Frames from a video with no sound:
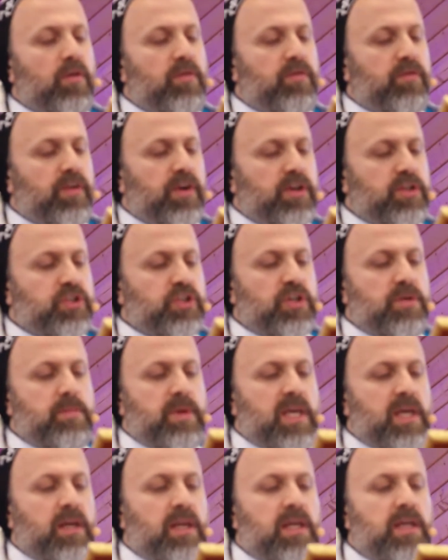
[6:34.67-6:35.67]
of Virgin
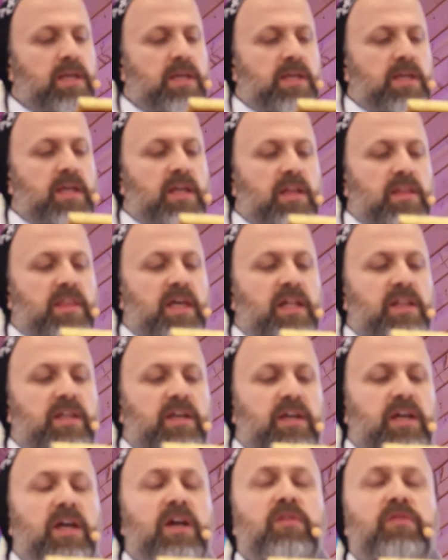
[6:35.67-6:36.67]
Mary
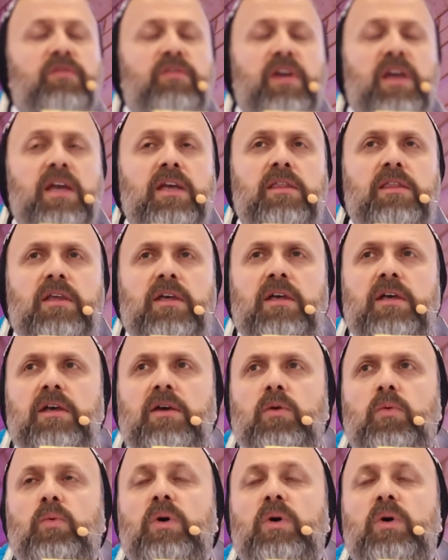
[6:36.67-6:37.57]
that her faith